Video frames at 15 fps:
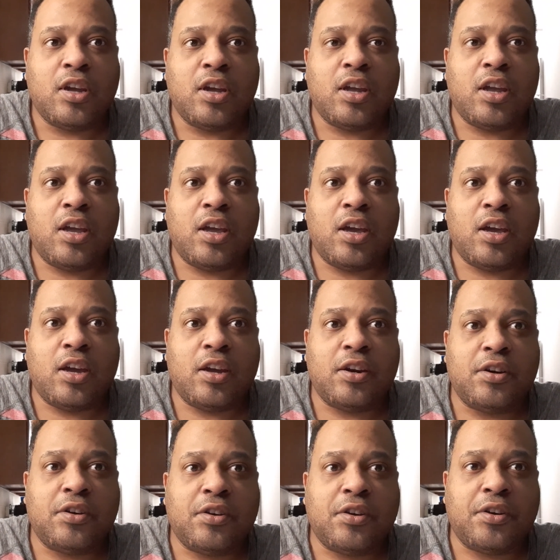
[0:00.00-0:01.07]

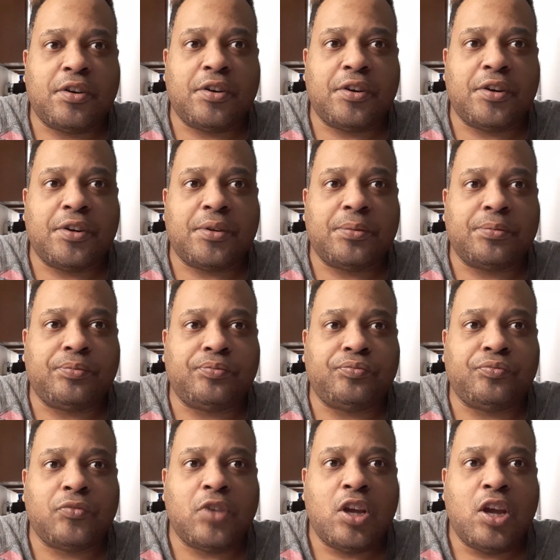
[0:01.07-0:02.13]
And
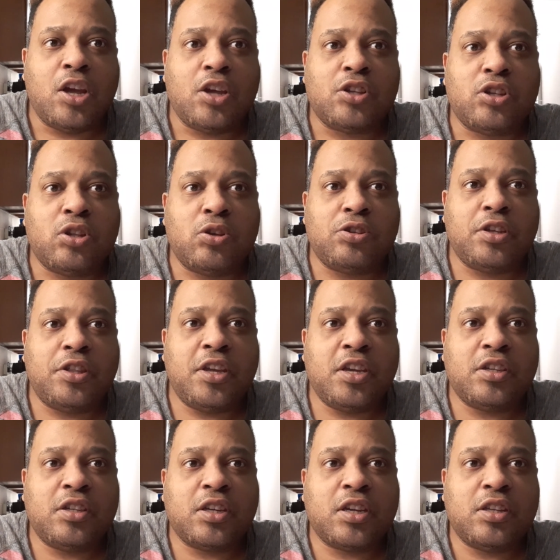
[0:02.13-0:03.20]
so those are
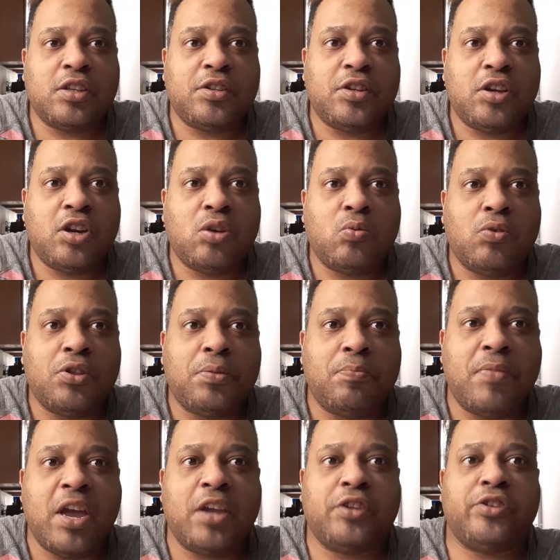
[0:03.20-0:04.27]
things to consider with
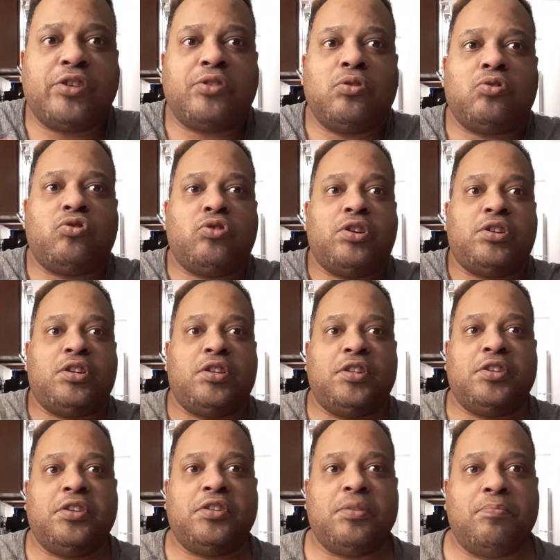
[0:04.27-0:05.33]
basic nutrition.
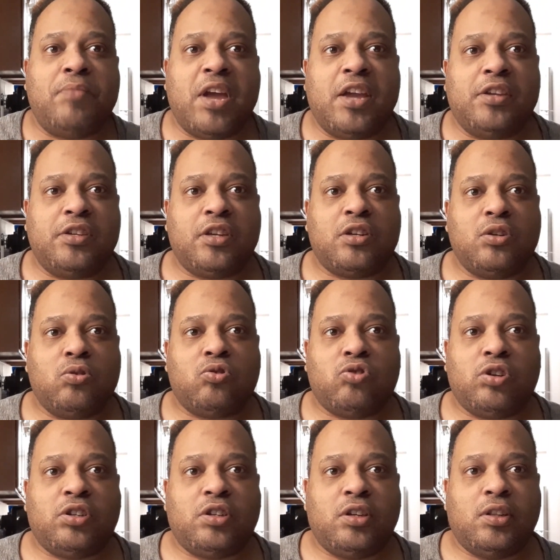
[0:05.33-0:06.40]
This is a basic
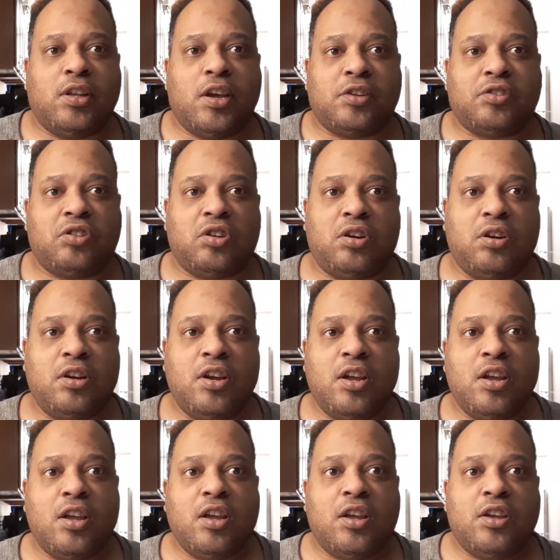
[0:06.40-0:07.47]
nutrition lecture.
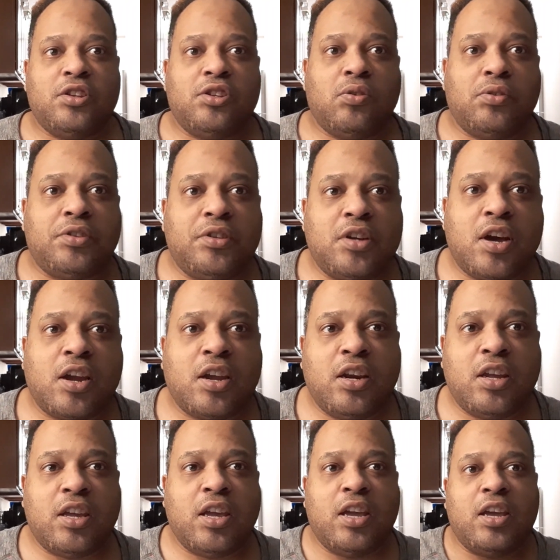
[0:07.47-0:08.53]
So it's not going to
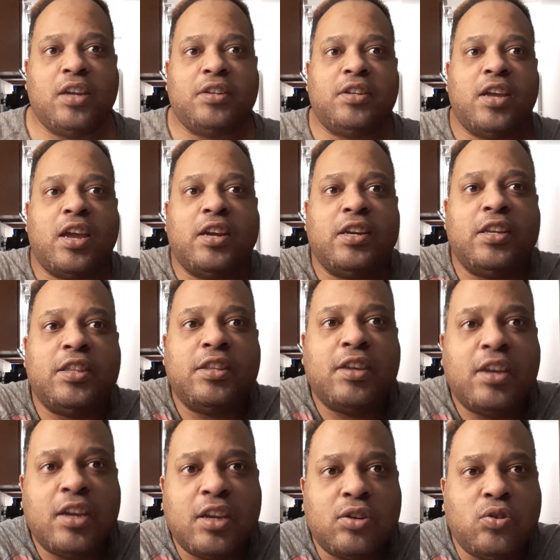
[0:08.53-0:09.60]
get into
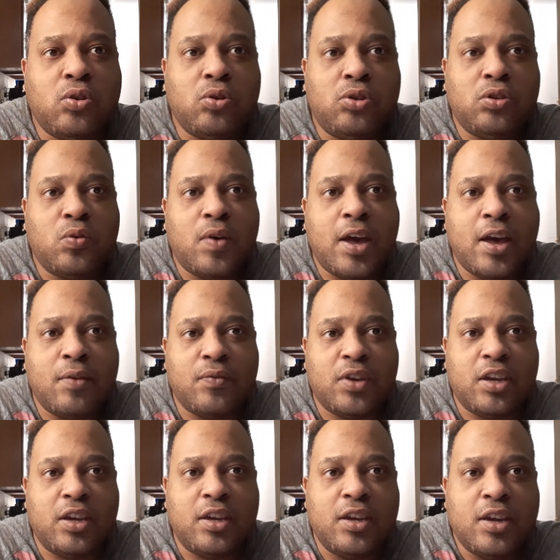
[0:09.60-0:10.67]
anything too
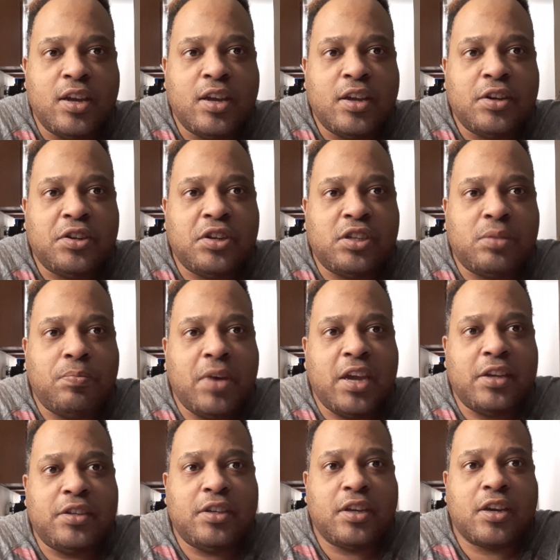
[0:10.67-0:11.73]
heavy. Just
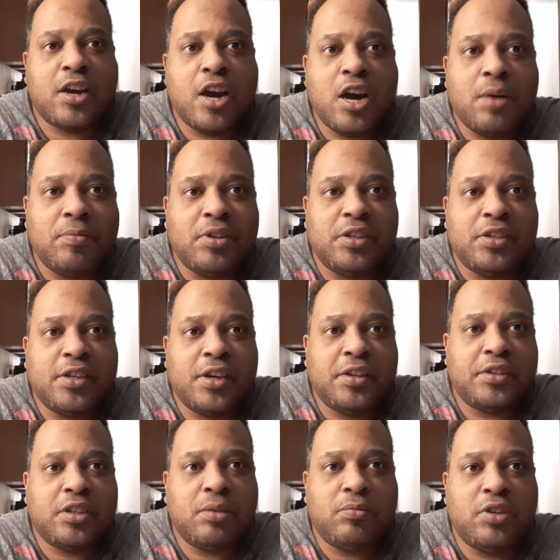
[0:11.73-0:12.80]
basic common
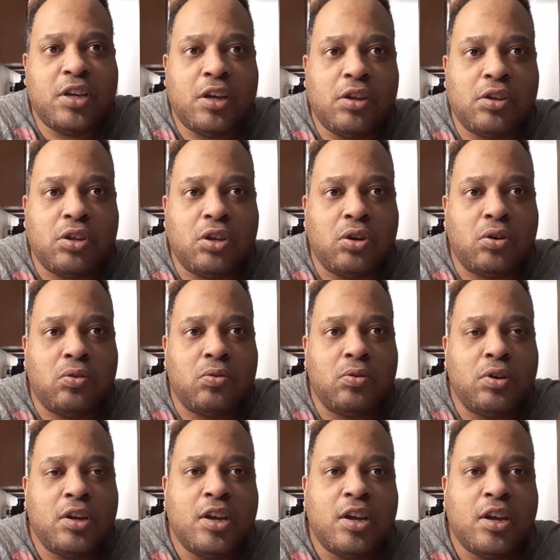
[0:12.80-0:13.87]
sense, I'm telling you.
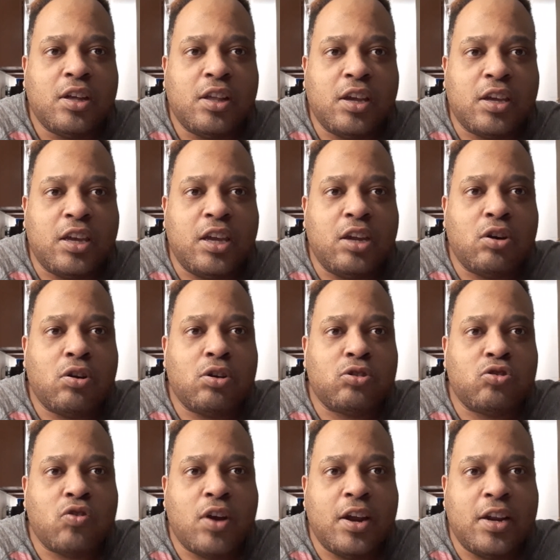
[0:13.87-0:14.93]
Like
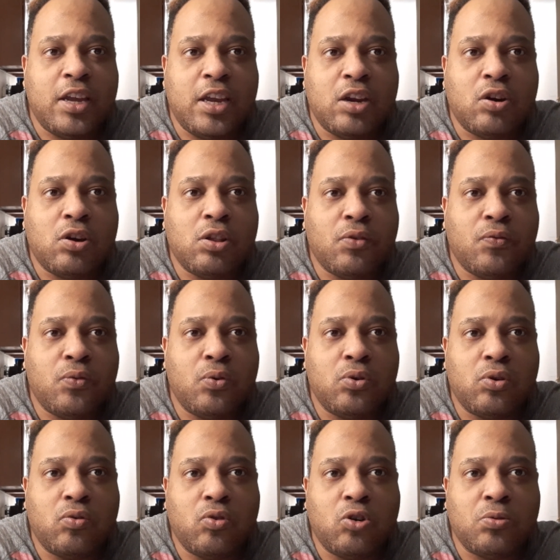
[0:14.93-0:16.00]
try to eat all the food
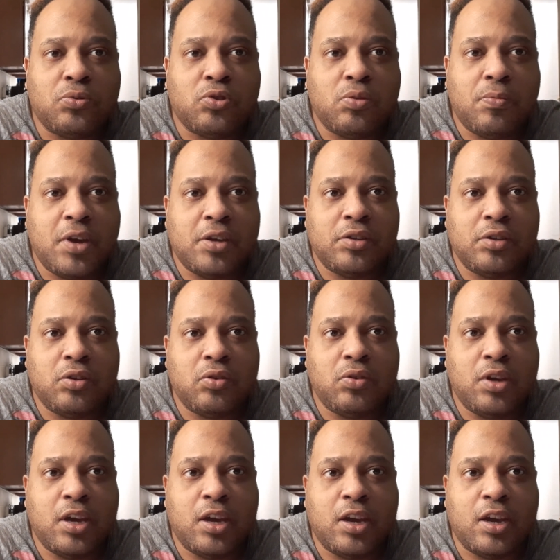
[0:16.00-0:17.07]
groups the best that you
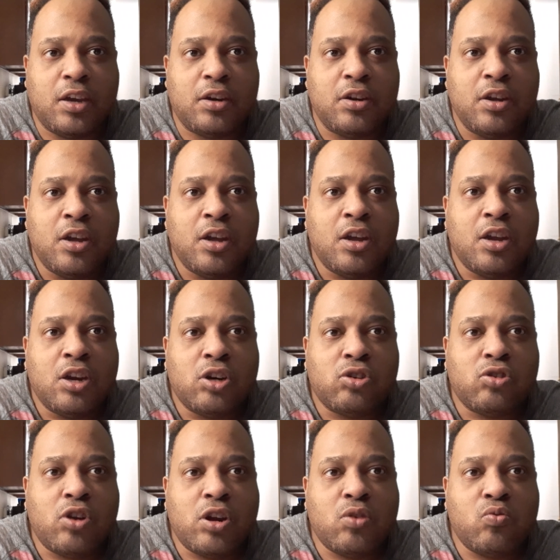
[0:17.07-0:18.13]
can.
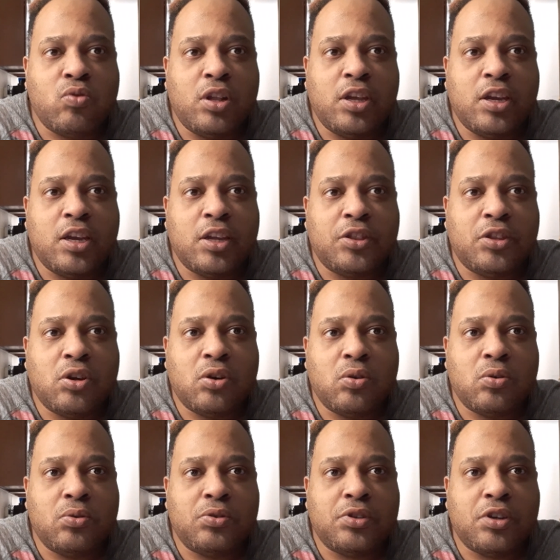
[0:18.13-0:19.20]
Try to really get
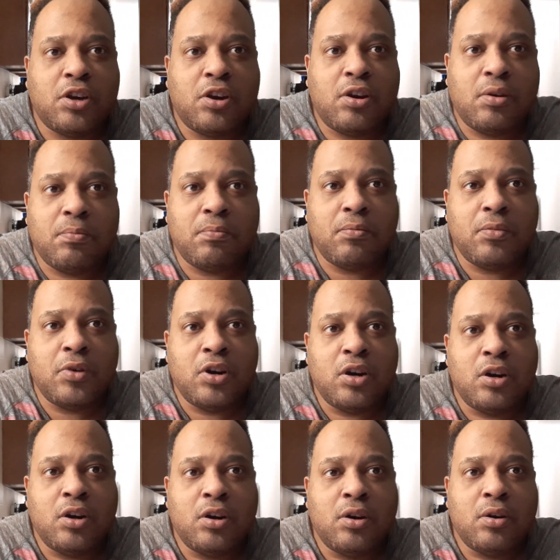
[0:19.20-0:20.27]
those
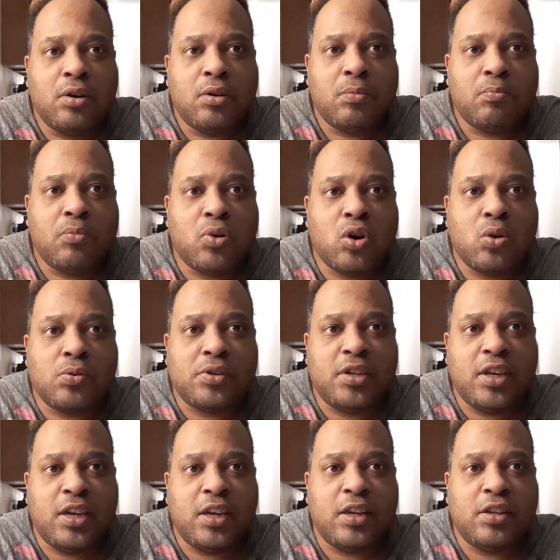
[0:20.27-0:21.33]

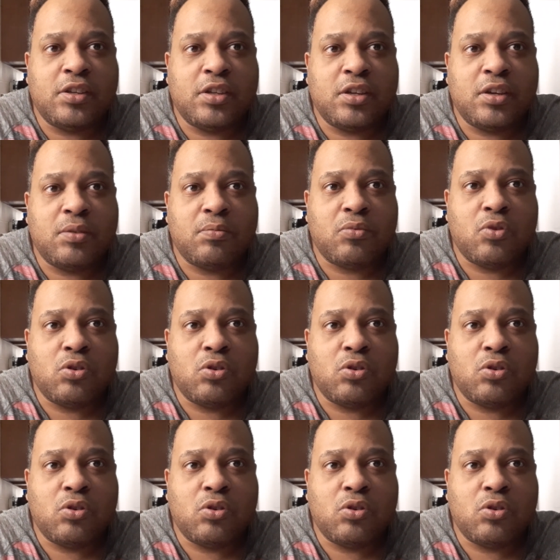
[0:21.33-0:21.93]
proteins in